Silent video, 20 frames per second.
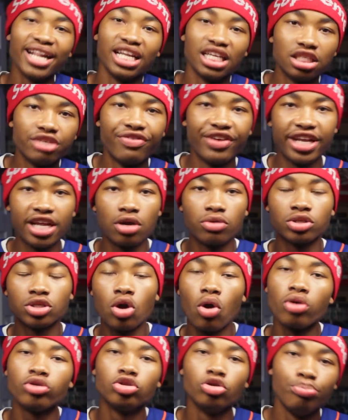And this video is
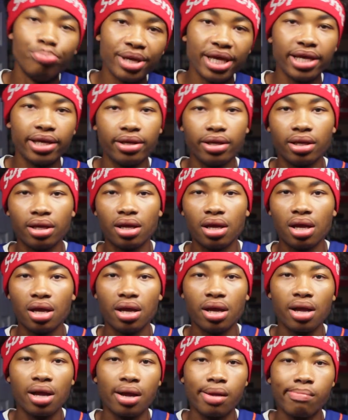going to be
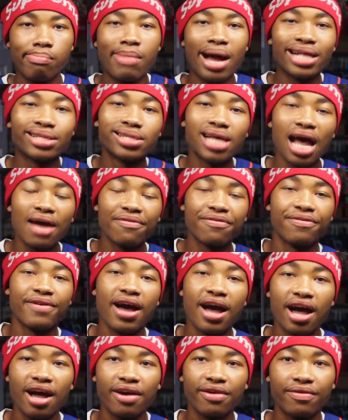my top
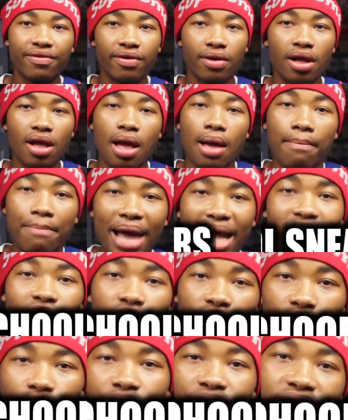five back
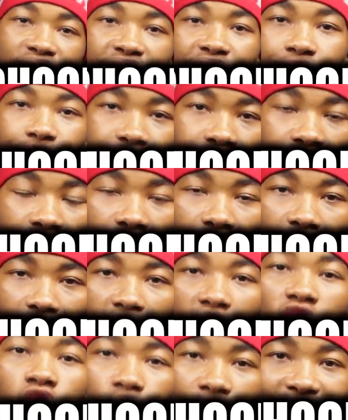to school sneakers
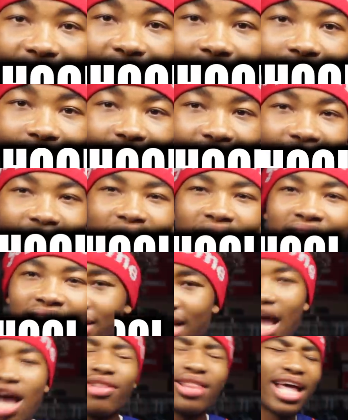
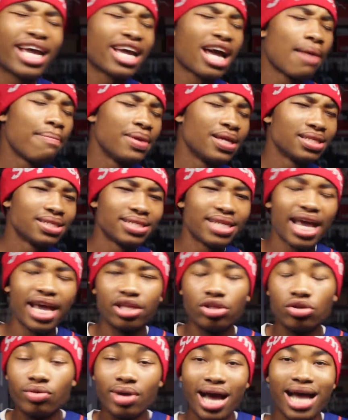2018. Now, like I've been
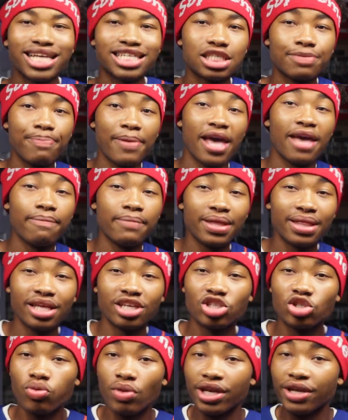saying, you guys spam me
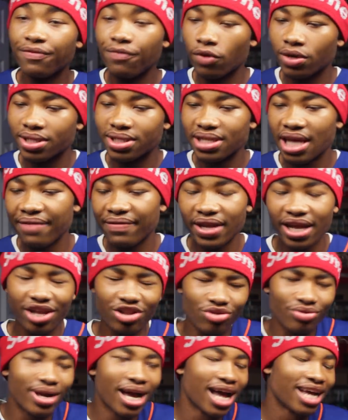this 24/7,
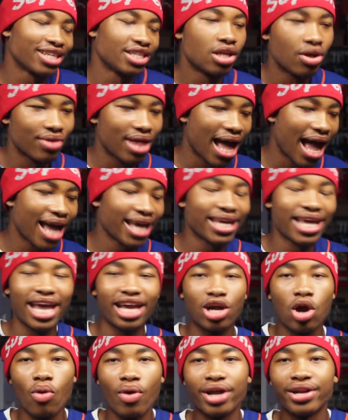and you guys know that I
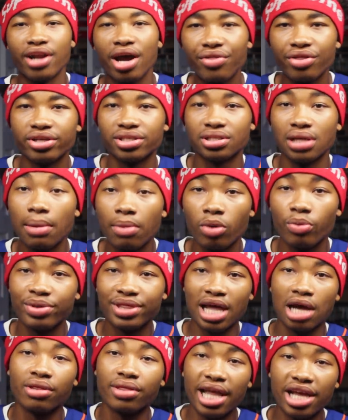can't go another summer
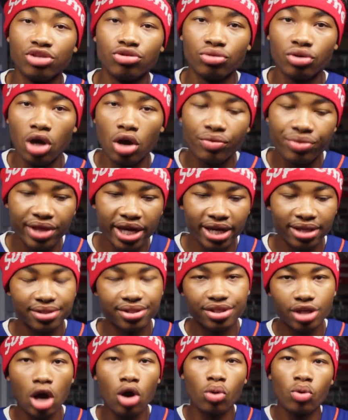without letting you go things.
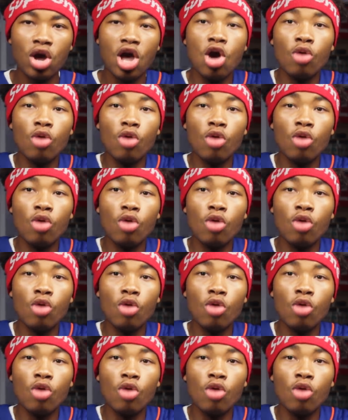So